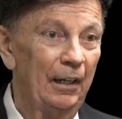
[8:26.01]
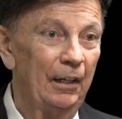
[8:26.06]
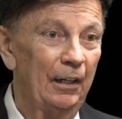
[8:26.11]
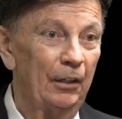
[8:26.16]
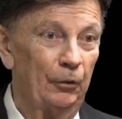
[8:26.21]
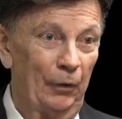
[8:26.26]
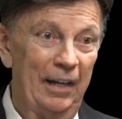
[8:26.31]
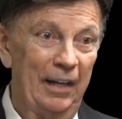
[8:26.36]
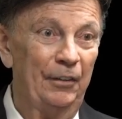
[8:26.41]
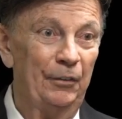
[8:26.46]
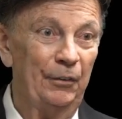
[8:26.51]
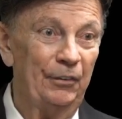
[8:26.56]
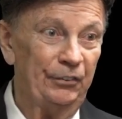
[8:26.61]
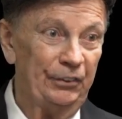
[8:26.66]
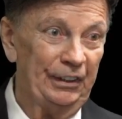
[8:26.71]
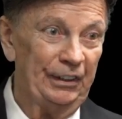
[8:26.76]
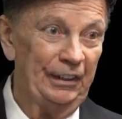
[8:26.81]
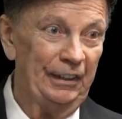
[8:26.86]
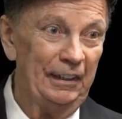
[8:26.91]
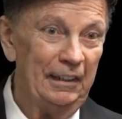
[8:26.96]
Greater is
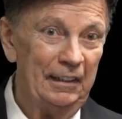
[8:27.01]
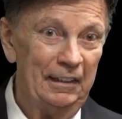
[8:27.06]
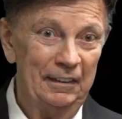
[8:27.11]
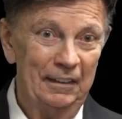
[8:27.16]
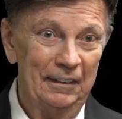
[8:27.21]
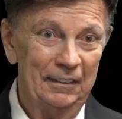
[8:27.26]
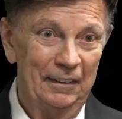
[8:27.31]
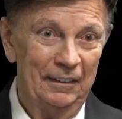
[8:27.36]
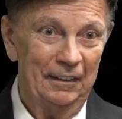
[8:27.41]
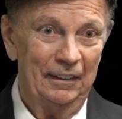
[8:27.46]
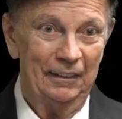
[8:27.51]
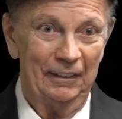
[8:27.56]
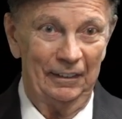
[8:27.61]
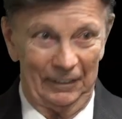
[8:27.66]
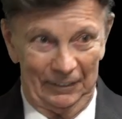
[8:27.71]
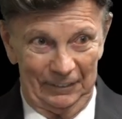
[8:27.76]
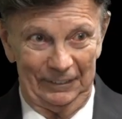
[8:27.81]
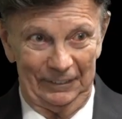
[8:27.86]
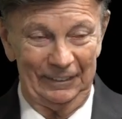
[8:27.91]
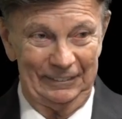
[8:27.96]
he
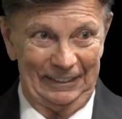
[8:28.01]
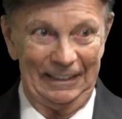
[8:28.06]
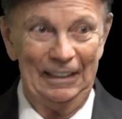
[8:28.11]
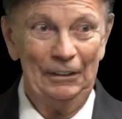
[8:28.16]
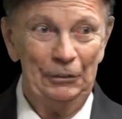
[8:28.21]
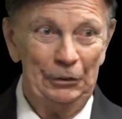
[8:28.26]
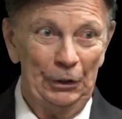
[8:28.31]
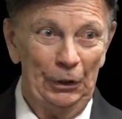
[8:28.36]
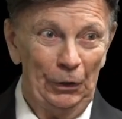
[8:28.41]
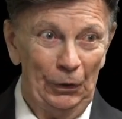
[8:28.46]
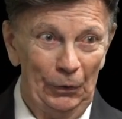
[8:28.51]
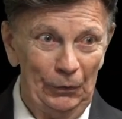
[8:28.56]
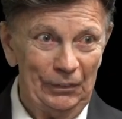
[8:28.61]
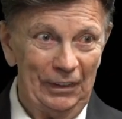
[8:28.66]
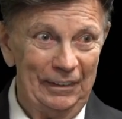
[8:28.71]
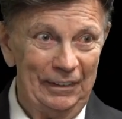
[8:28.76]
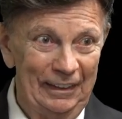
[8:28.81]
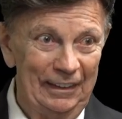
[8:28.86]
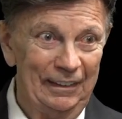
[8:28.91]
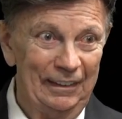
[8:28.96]
that's in you
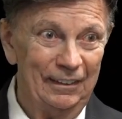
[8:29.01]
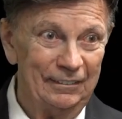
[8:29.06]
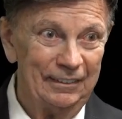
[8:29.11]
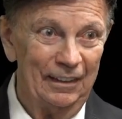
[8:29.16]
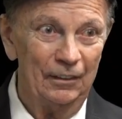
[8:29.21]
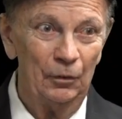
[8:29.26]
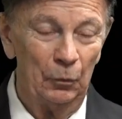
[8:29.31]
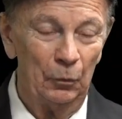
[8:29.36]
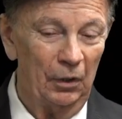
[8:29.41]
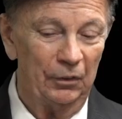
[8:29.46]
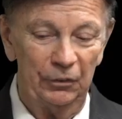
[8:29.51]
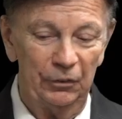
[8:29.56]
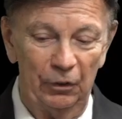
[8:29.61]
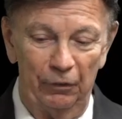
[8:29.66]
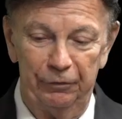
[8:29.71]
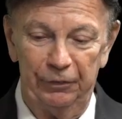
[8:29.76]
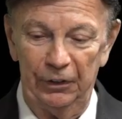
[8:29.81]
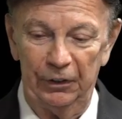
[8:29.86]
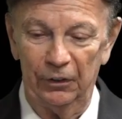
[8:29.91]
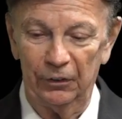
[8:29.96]
than he that's in the world. No
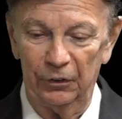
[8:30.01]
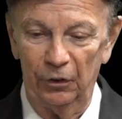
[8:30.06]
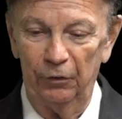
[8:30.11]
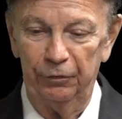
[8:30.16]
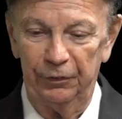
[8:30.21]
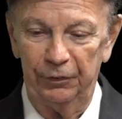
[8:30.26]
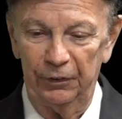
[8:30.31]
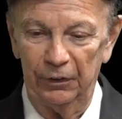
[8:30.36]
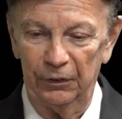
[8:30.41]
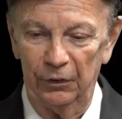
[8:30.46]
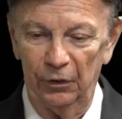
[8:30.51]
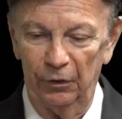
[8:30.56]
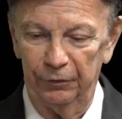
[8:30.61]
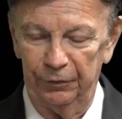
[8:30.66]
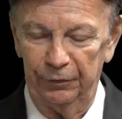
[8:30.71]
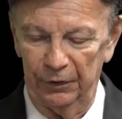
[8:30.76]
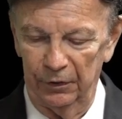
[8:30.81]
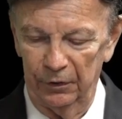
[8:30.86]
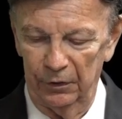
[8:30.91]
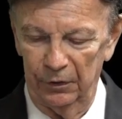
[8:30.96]
fear, no fear, no
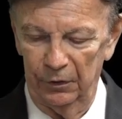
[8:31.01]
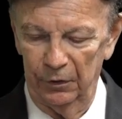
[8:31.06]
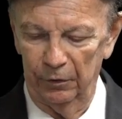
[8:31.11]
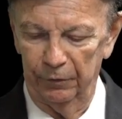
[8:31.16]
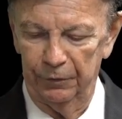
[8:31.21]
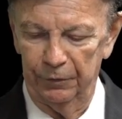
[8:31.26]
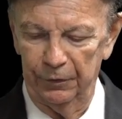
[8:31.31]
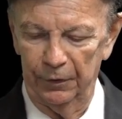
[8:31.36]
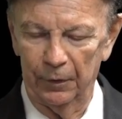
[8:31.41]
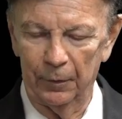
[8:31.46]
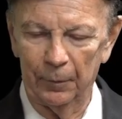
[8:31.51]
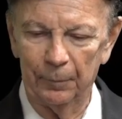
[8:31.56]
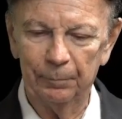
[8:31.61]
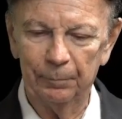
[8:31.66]
fear, no fear.